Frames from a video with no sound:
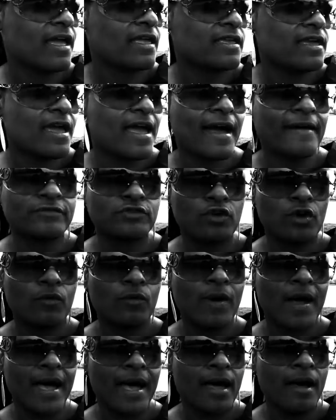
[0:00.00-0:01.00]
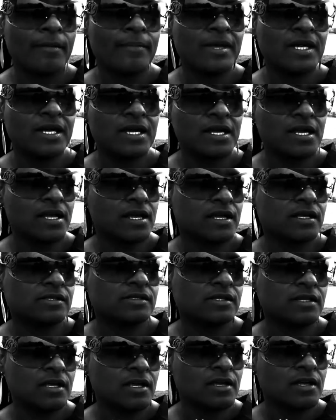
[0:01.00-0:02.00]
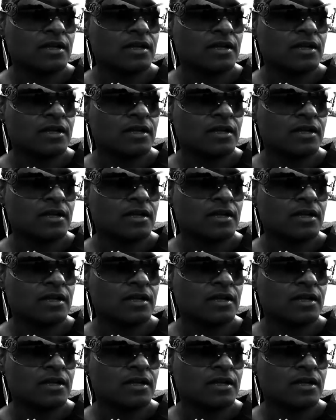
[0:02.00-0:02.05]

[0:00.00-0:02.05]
Yeah, after a while because